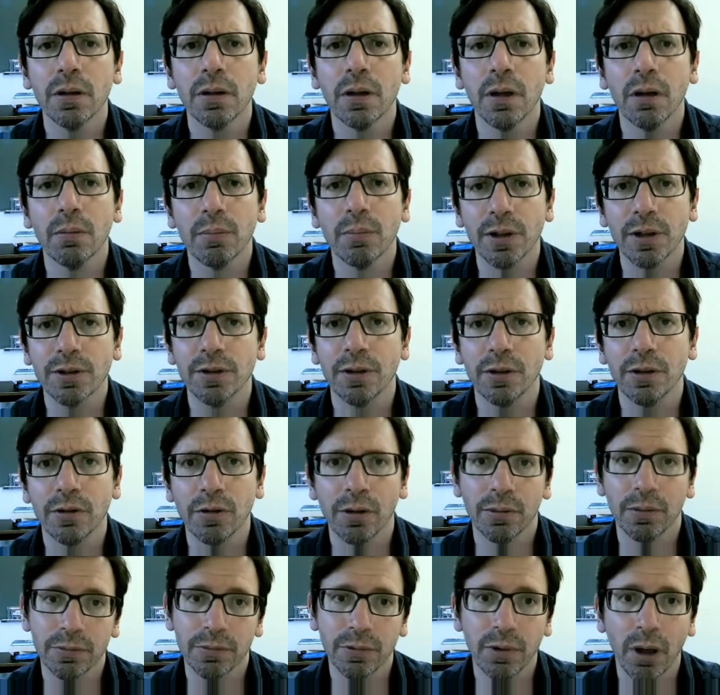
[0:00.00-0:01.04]
President
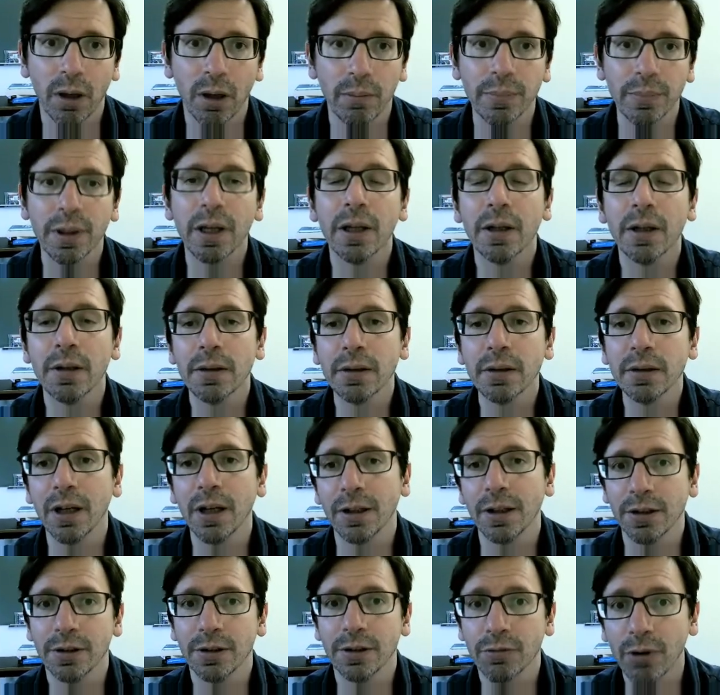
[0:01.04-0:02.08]
Donald Trump
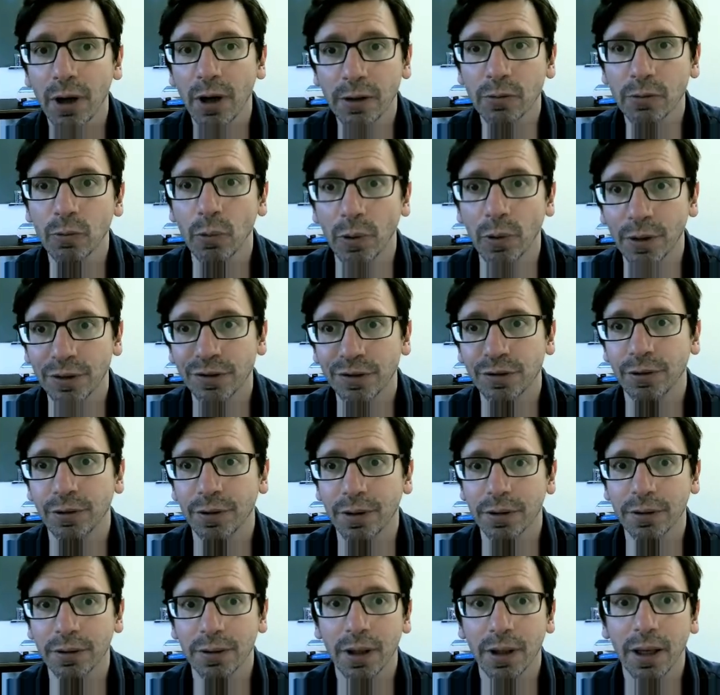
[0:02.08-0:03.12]
started trade wars
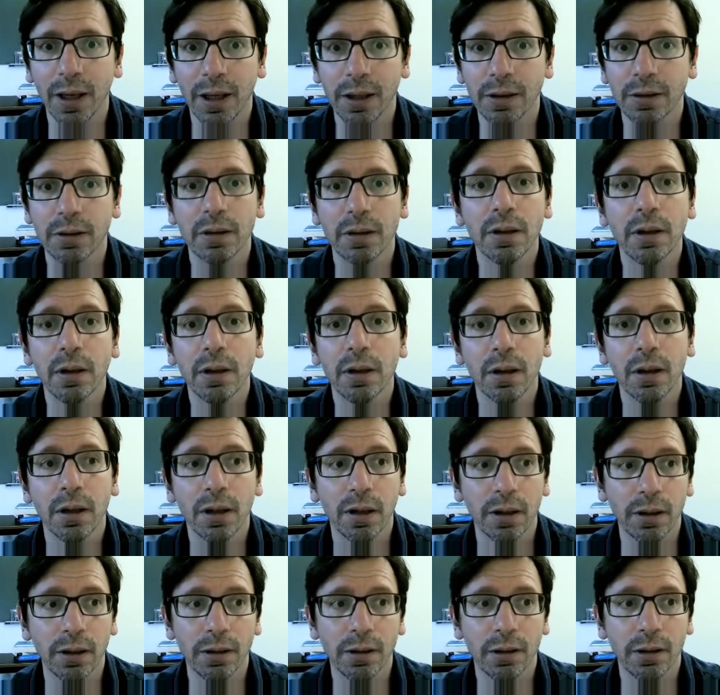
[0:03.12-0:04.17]
during his
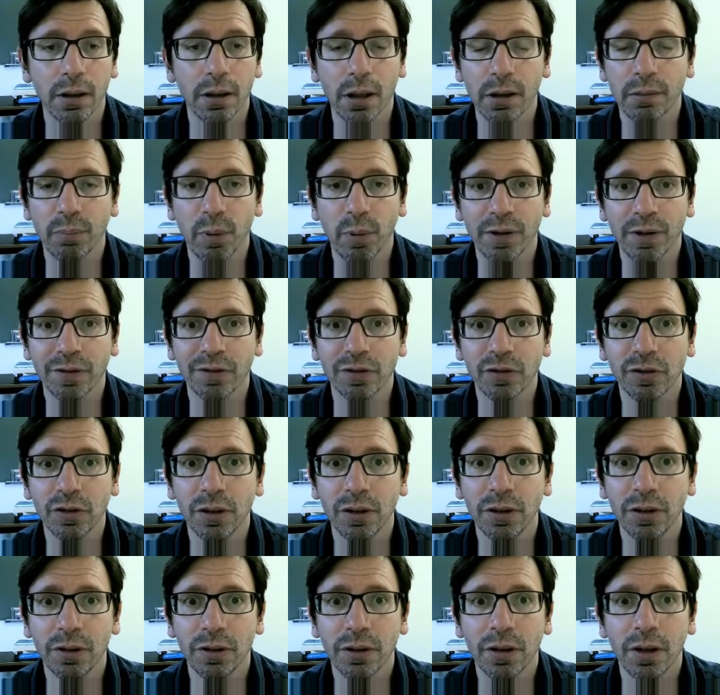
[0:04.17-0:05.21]

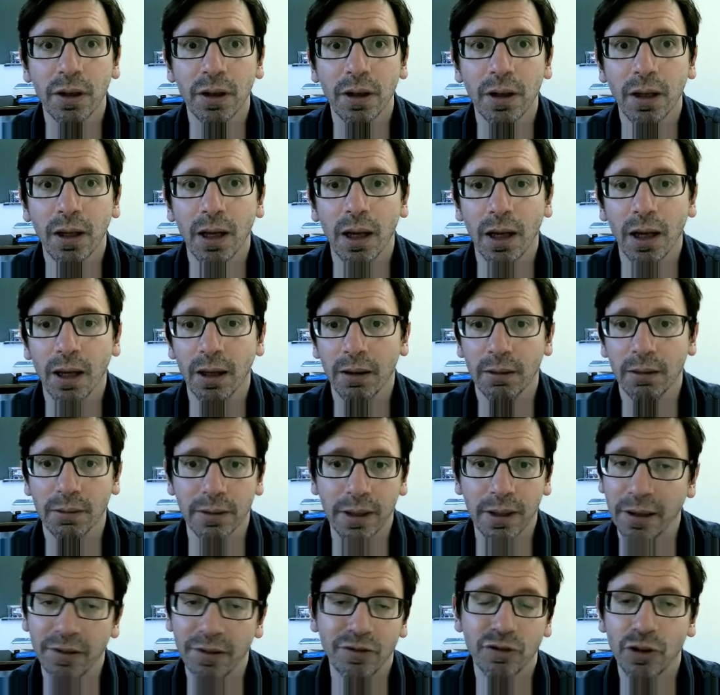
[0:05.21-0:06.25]
presidency
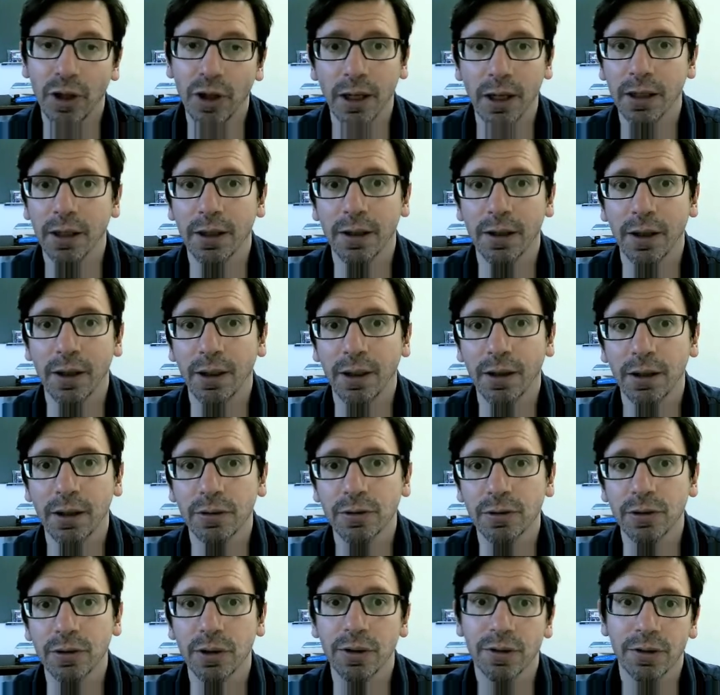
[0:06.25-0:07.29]
against China and other
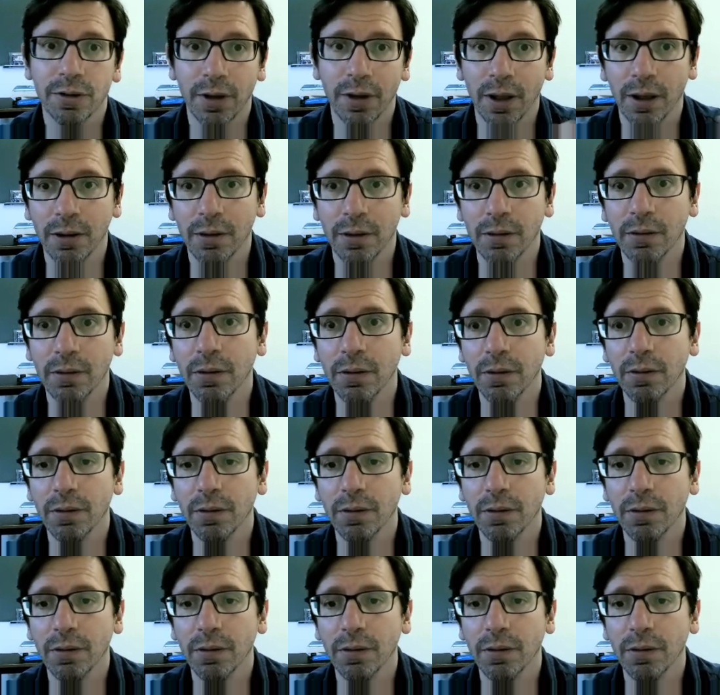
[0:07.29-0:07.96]
countries, the EU